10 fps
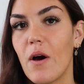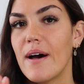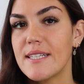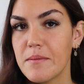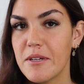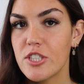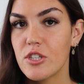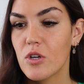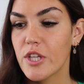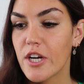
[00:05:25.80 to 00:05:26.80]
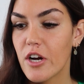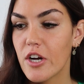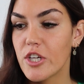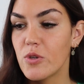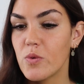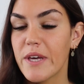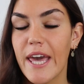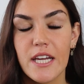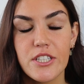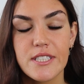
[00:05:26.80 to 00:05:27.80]
Now, as I mentioned earlier, you
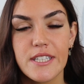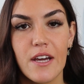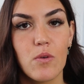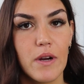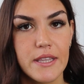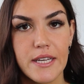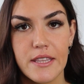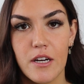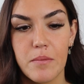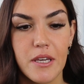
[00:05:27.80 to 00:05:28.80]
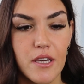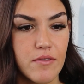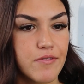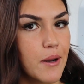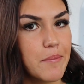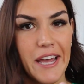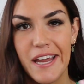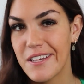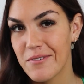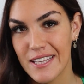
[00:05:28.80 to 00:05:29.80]
can't just get red light therapy from
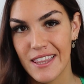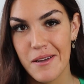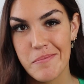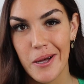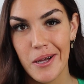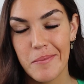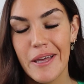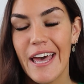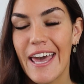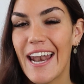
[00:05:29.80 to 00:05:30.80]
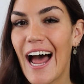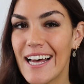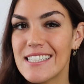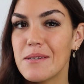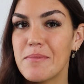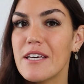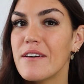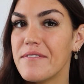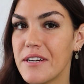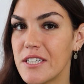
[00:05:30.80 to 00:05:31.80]
any red light bulb. It has to
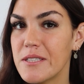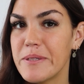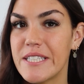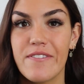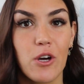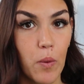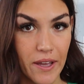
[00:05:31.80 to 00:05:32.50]
be very specific